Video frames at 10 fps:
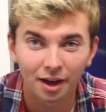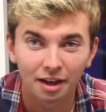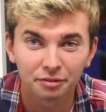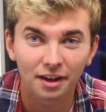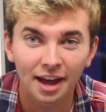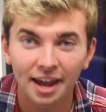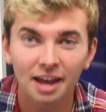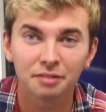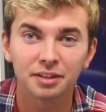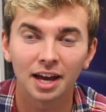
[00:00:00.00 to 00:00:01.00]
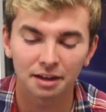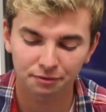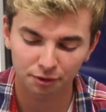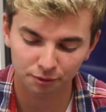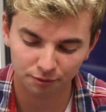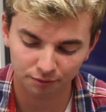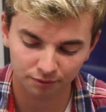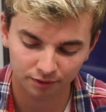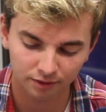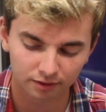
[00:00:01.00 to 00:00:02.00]
do you have? I have the iPhone.
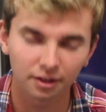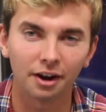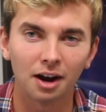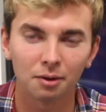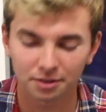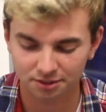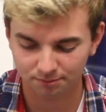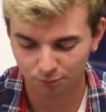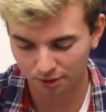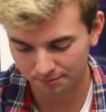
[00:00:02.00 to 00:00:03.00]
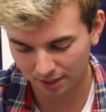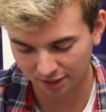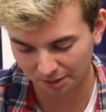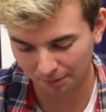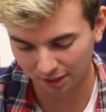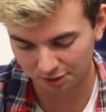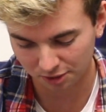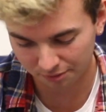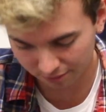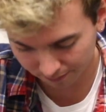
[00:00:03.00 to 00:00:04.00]
I don't know. Well, I can take my case
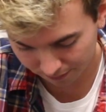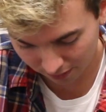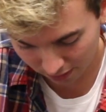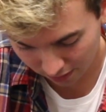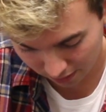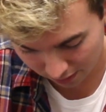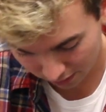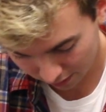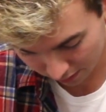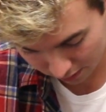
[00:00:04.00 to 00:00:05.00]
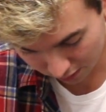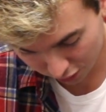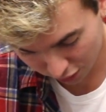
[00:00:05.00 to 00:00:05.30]
off. Oh